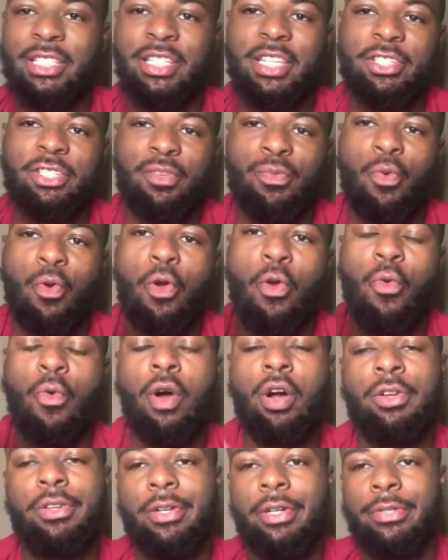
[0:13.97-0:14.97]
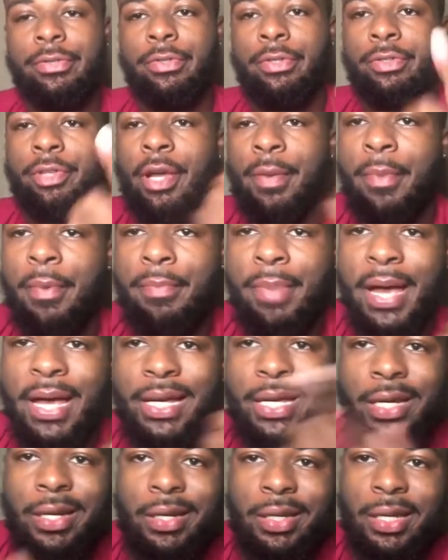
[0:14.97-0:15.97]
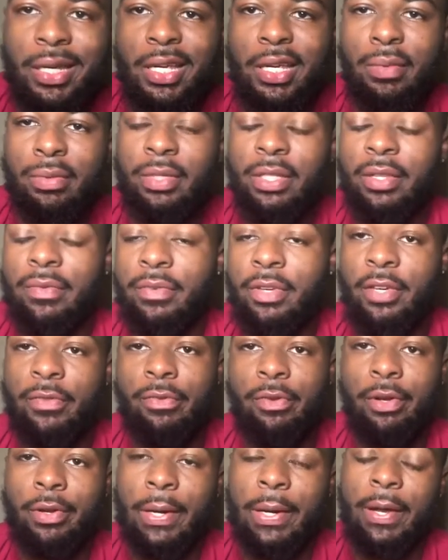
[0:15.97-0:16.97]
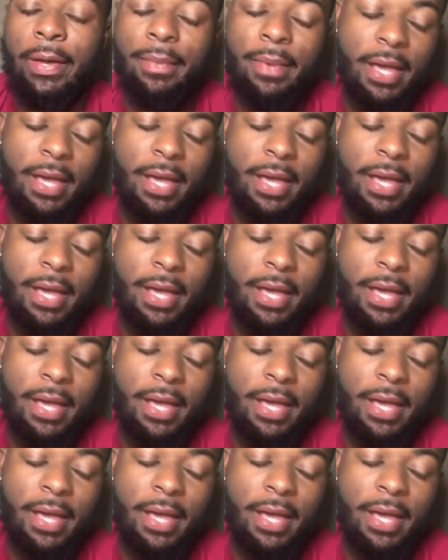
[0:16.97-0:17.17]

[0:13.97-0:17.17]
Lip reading: It's your boy Walt Dog 20. I'm back here again with another video for the crib.